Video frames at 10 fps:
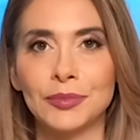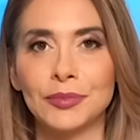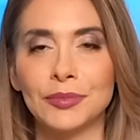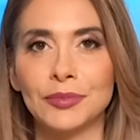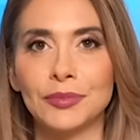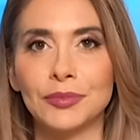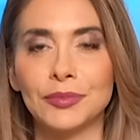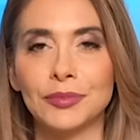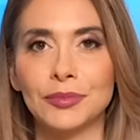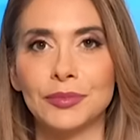
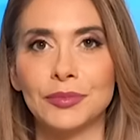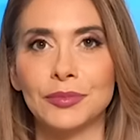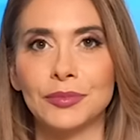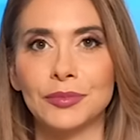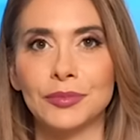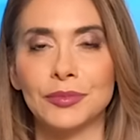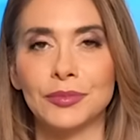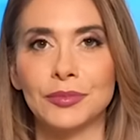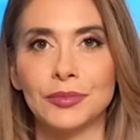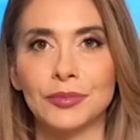
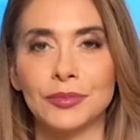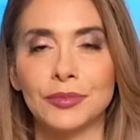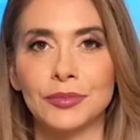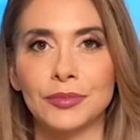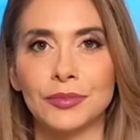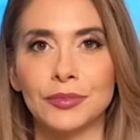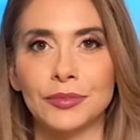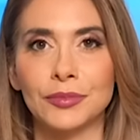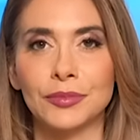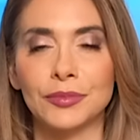
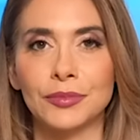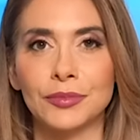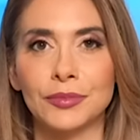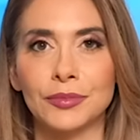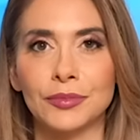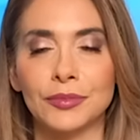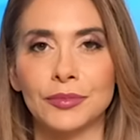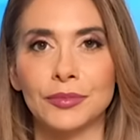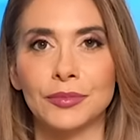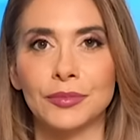
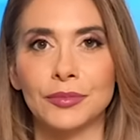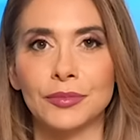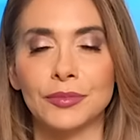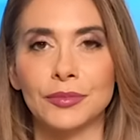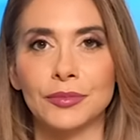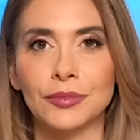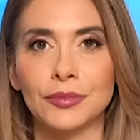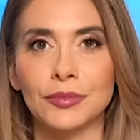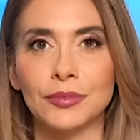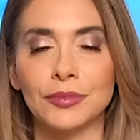
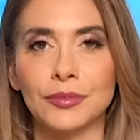(silent)